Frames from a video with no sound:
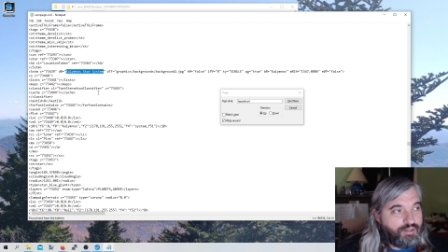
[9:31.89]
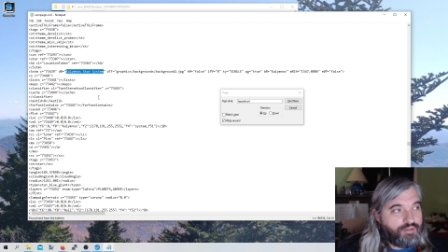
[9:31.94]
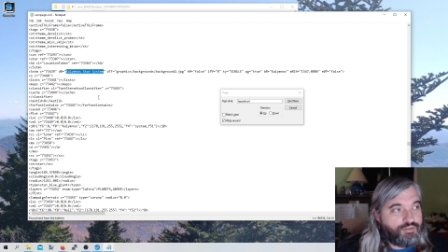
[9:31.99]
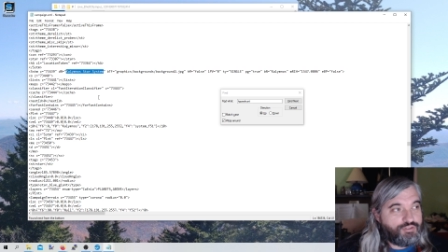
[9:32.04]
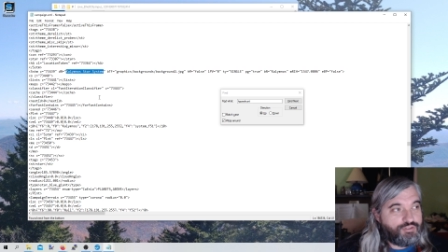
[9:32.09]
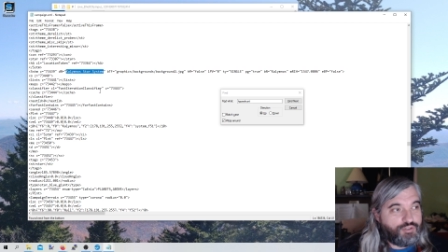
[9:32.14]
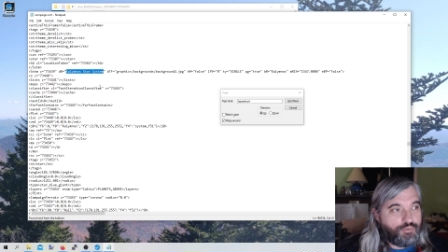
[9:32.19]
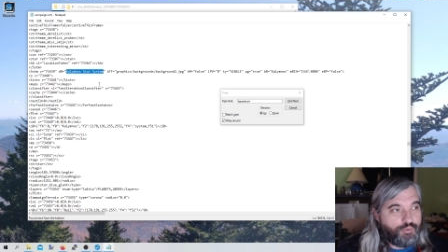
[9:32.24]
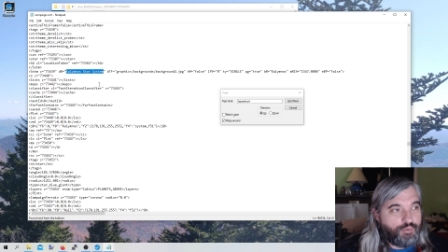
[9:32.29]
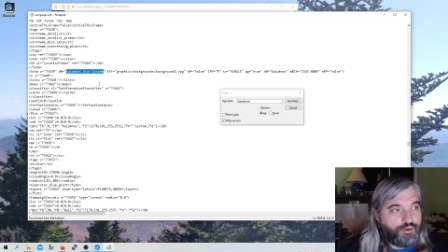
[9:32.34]

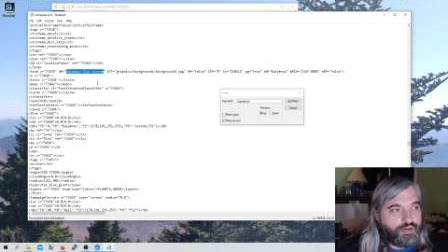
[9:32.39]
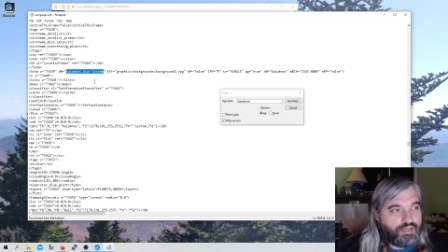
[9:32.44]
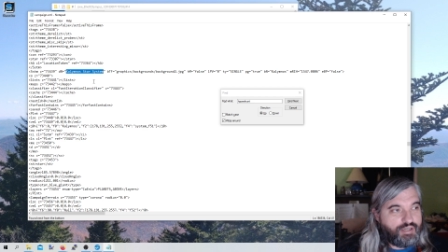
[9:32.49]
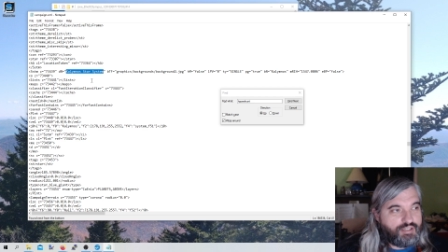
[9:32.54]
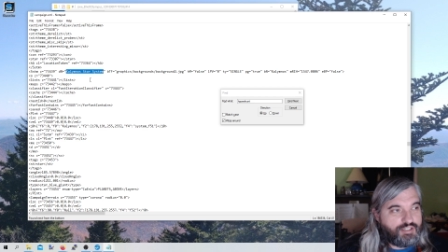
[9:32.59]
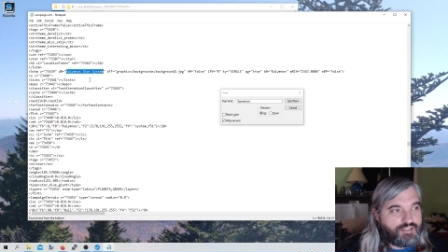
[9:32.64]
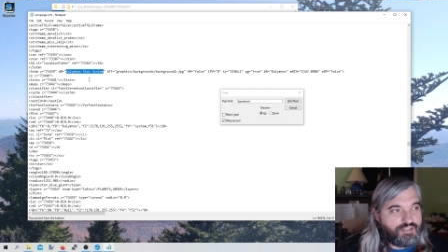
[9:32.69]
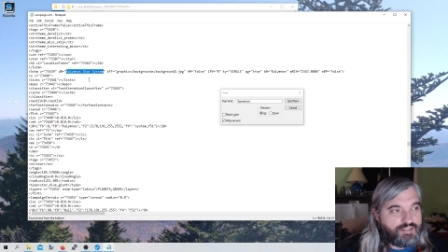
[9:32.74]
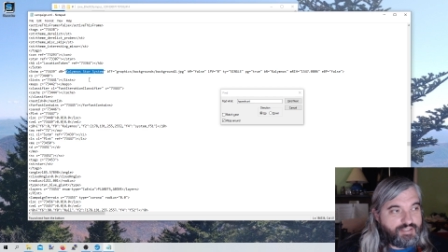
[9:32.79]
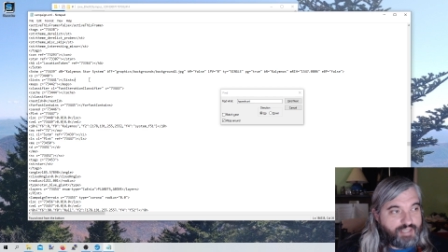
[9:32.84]
So we're going to
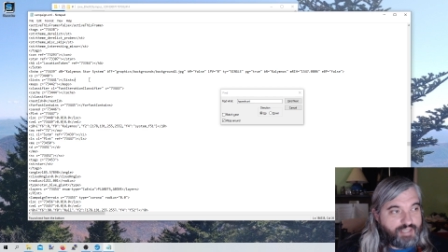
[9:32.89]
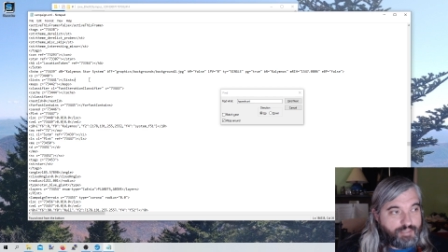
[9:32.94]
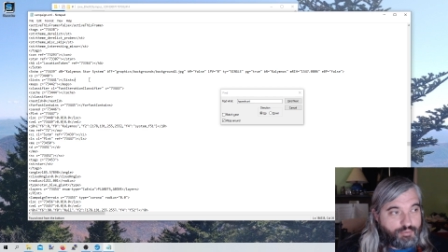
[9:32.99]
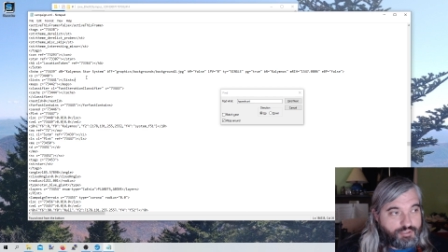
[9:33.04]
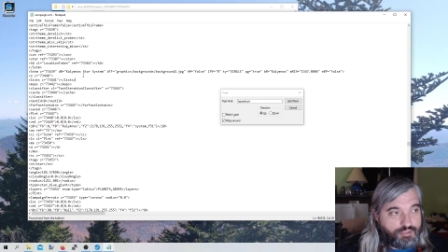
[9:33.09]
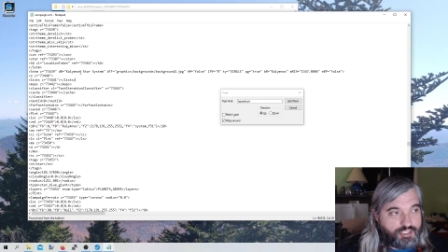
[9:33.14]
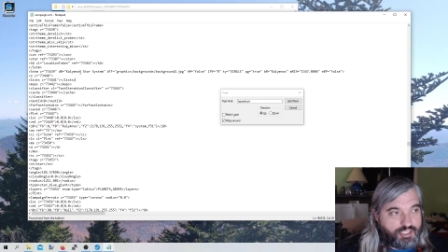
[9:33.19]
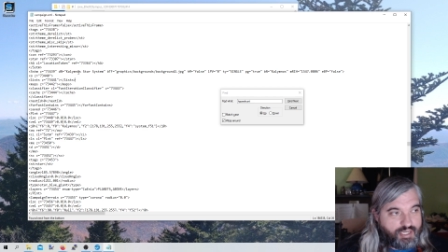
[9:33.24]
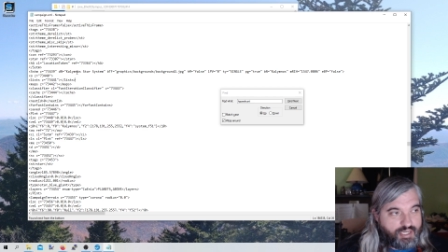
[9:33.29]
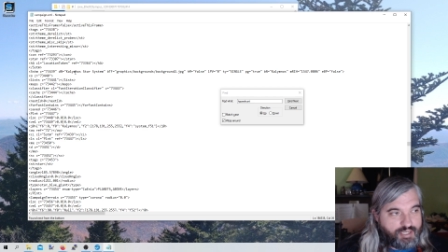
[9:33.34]
just double
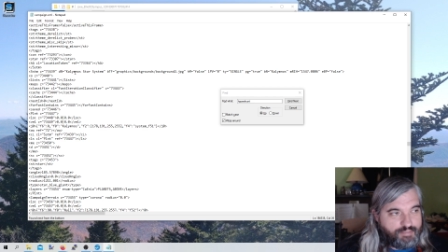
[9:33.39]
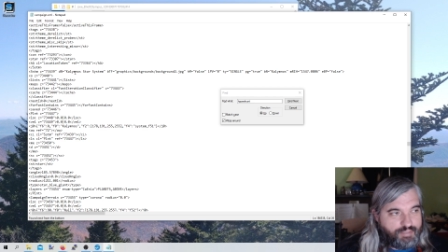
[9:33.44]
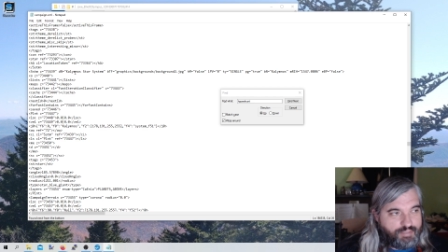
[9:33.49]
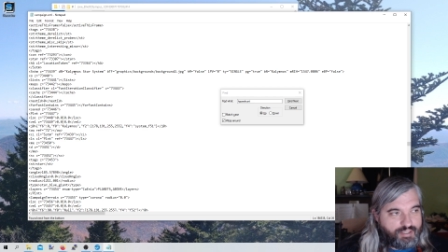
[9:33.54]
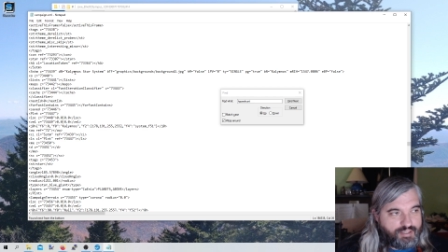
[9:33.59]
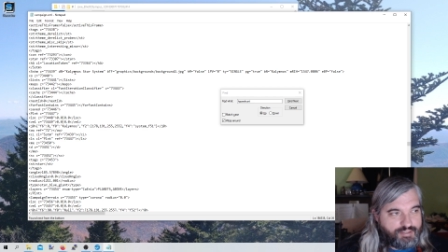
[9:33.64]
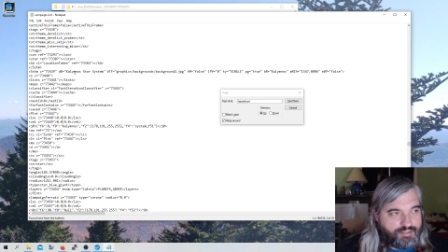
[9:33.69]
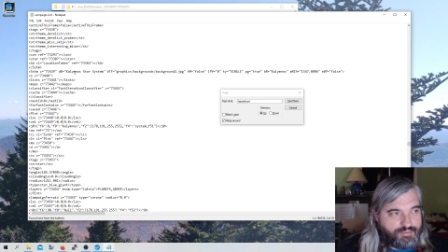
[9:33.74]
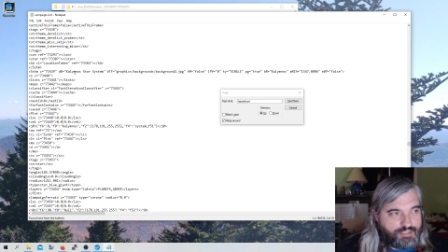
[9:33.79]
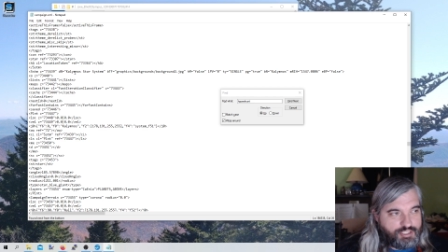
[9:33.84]
check
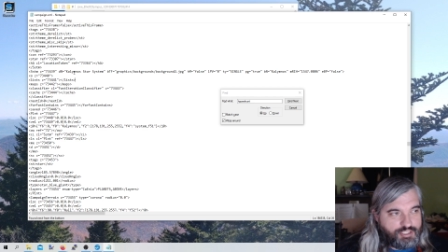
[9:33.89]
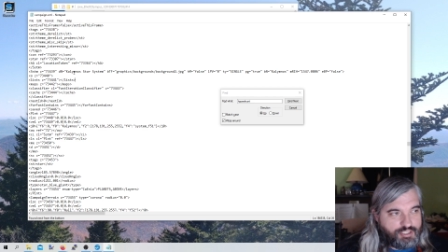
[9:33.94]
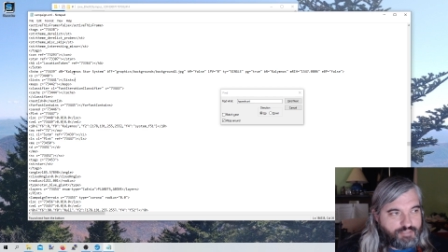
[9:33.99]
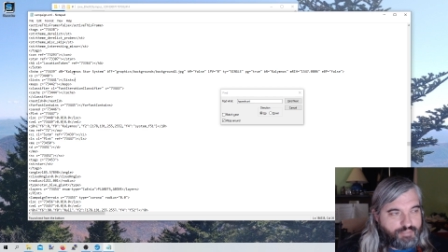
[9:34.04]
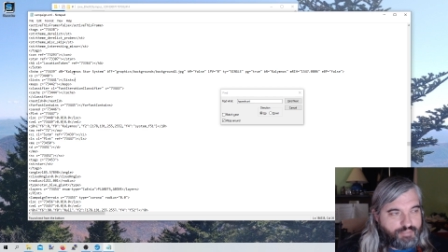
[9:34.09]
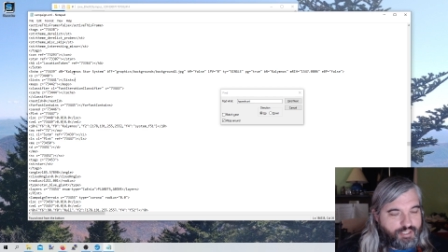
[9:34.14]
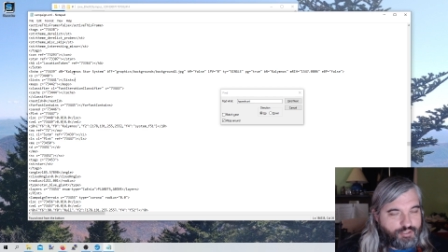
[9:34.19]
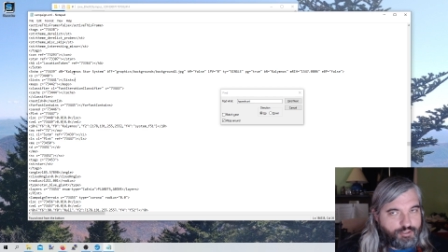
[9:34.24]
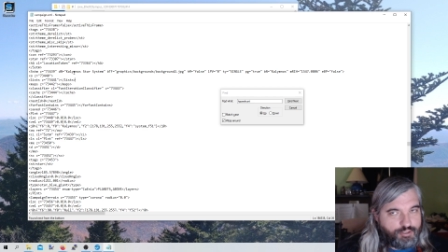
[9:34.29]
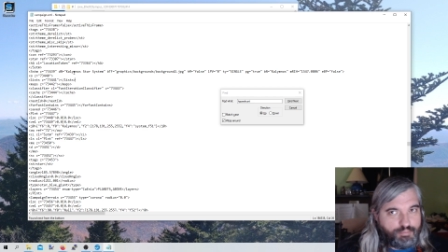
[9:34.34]
because we should
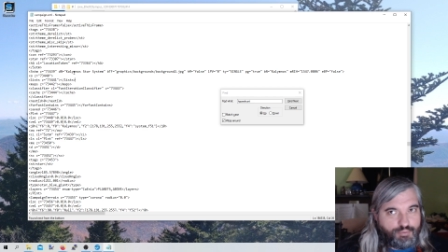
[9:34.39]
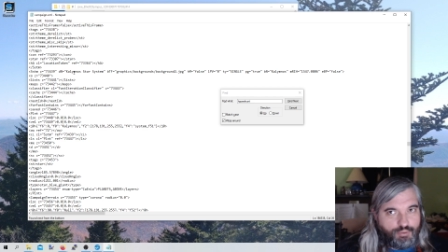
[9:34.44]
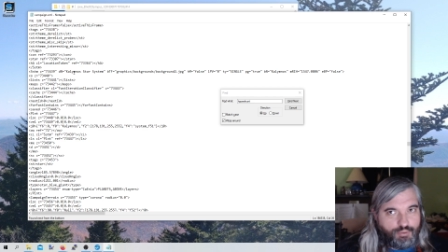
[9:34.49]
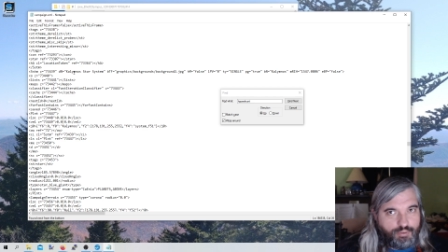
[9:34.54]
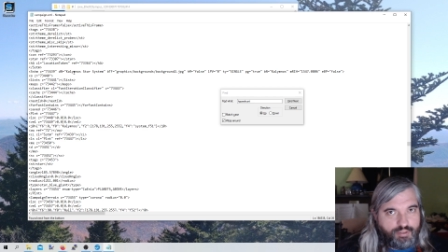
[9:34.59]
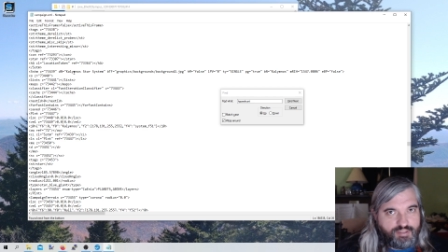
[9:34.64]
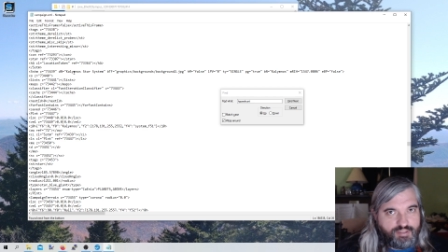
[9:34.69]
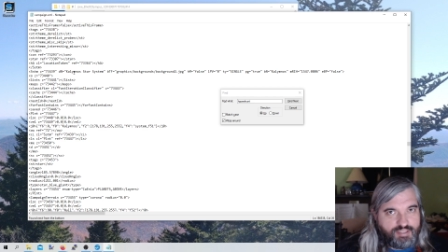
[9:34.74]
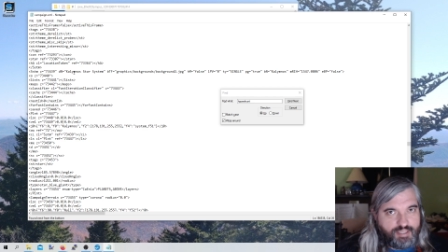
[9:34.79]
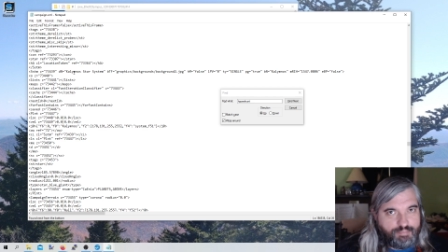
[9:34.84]
be able to pull
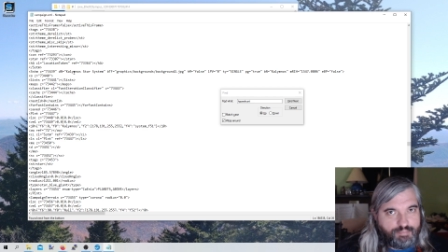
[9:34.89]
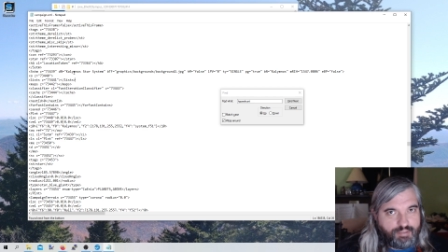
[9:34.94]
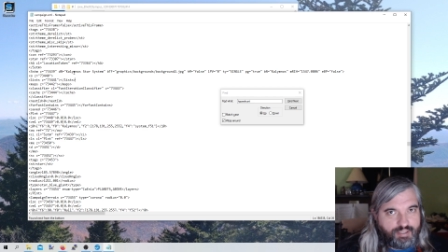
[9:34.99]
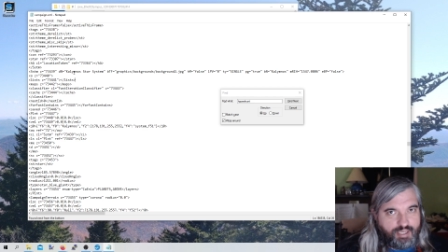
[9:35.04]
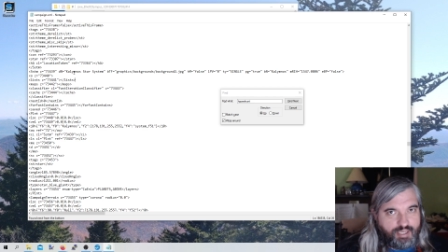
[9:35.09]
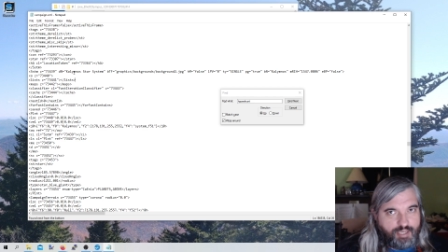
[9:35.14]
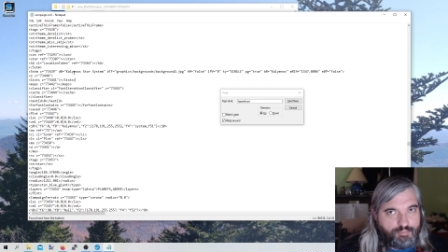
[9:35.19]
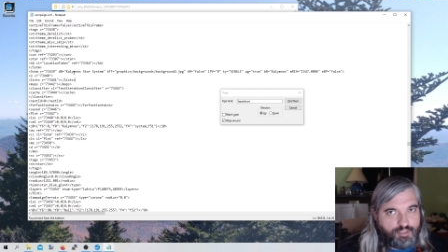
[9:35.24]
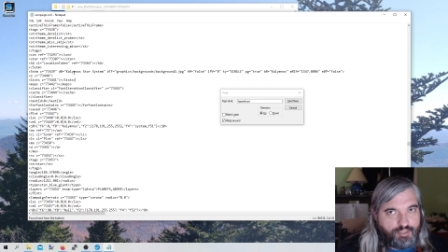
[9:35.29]
this up in game.